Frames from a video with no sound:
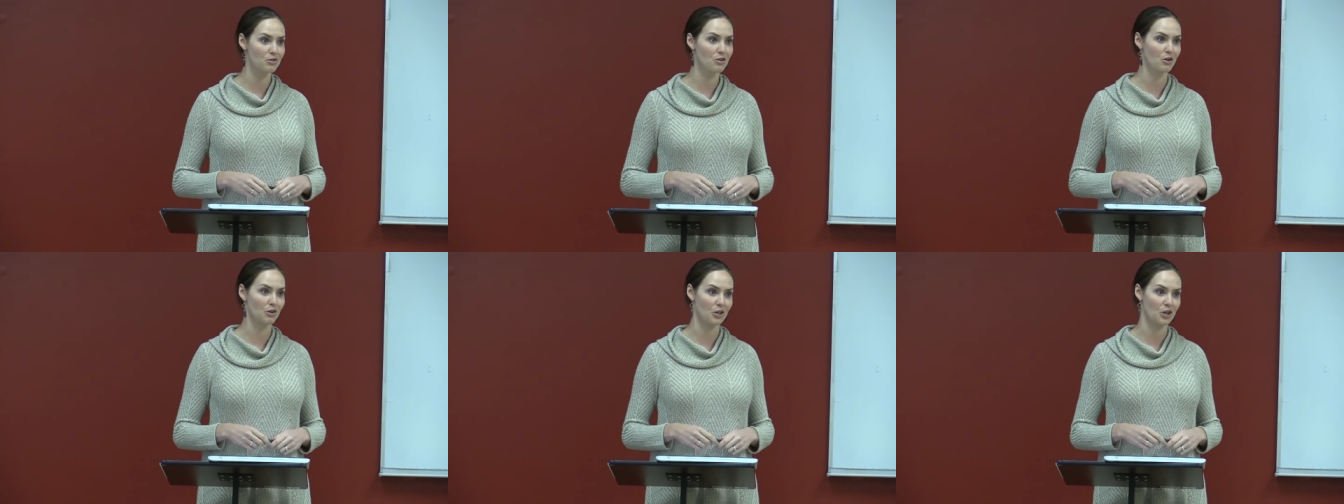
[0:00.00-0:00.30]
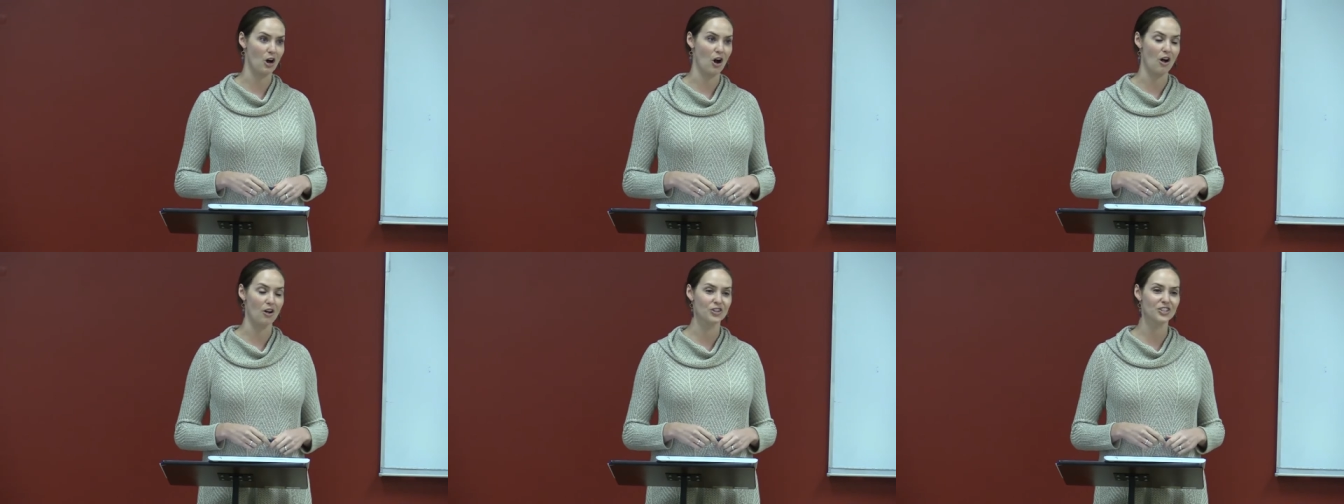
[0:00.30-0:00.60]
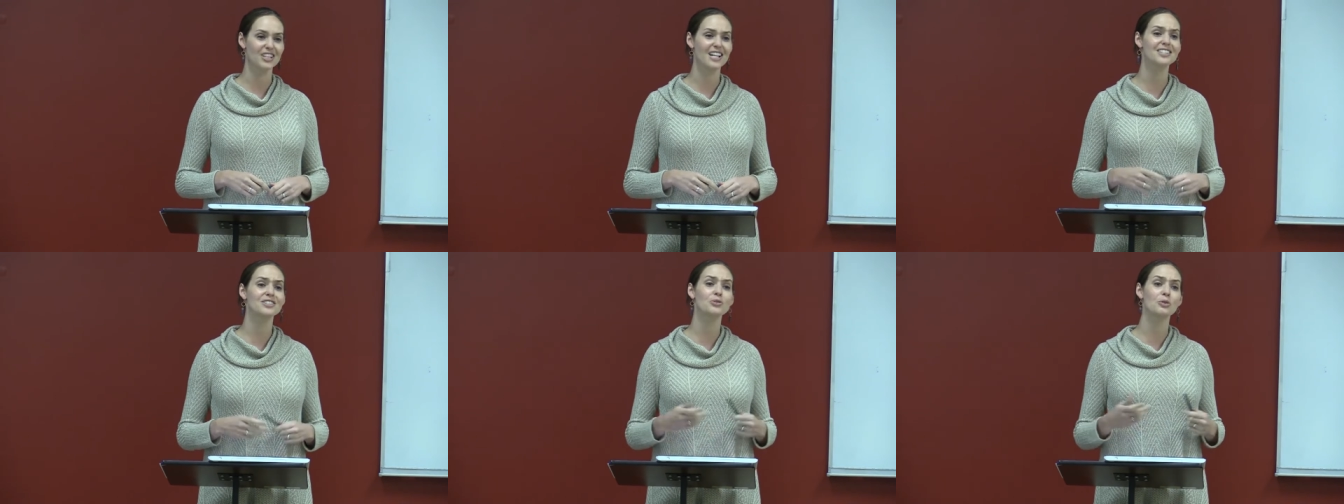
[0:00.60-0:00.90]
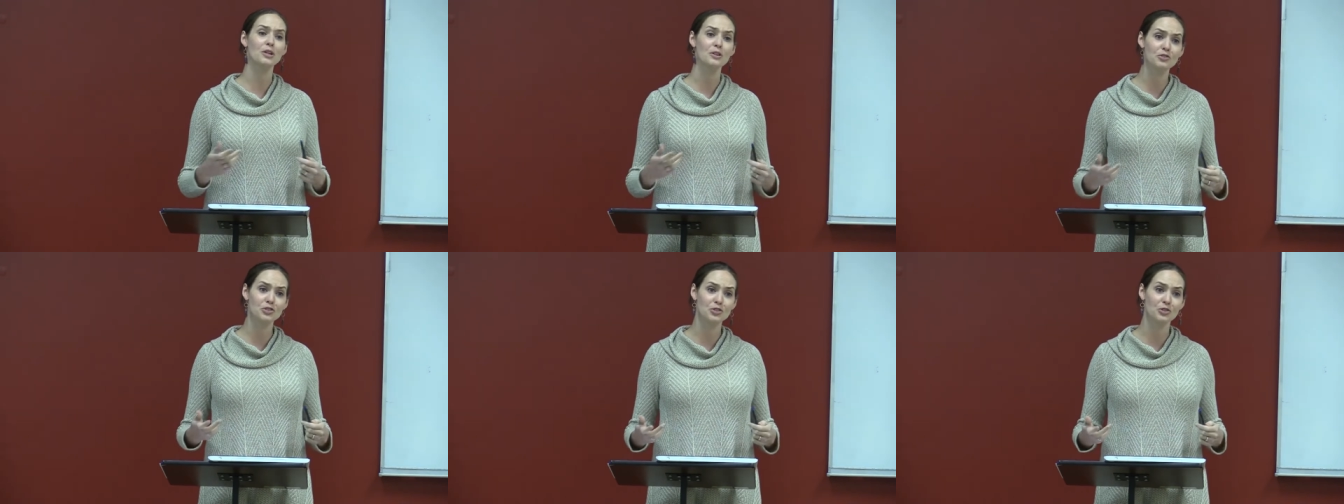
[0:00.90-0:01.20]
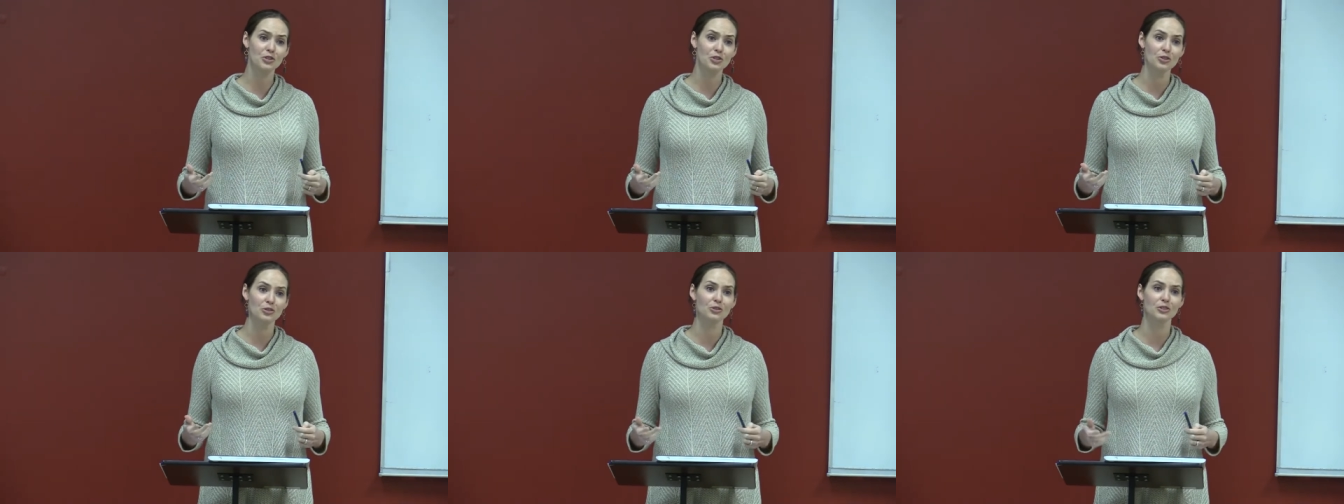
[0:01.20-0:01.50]
you go to college. And that's sort of
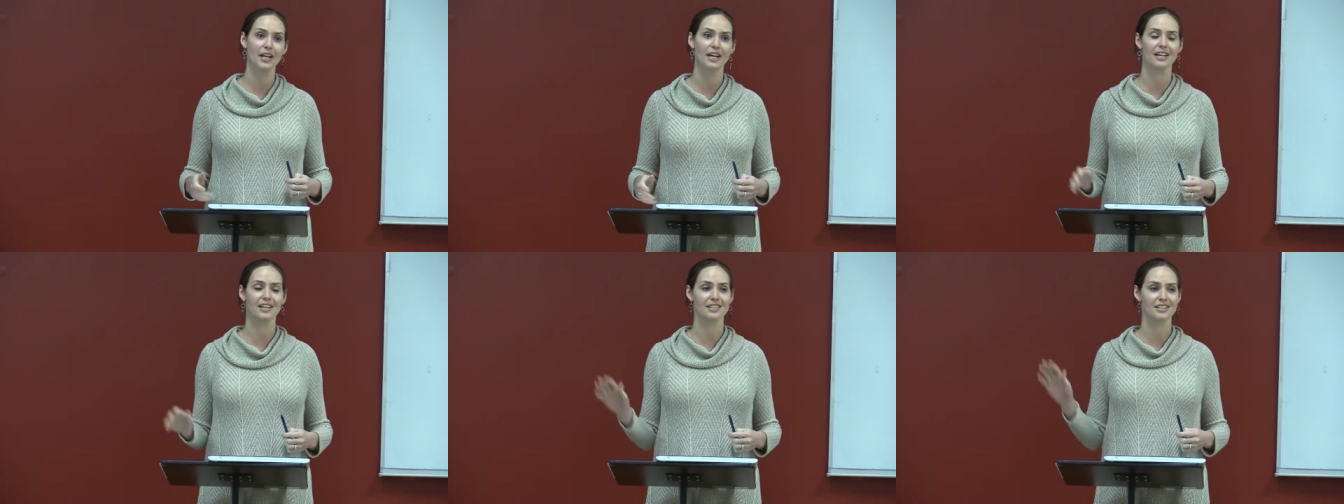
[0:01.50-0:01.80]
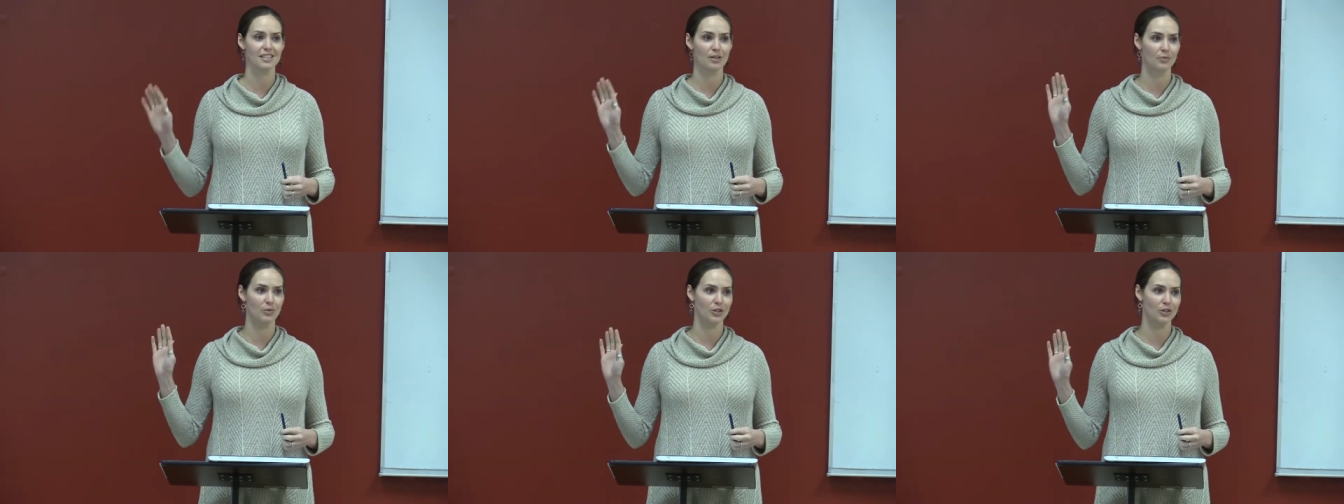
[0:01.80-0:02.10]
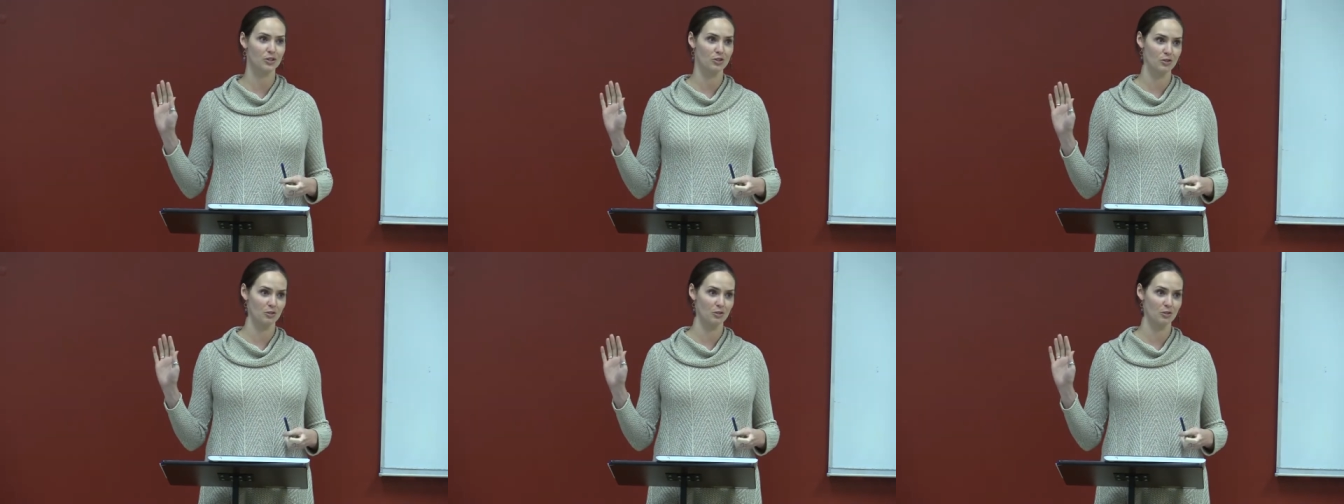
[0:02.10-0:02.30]
true, like as someone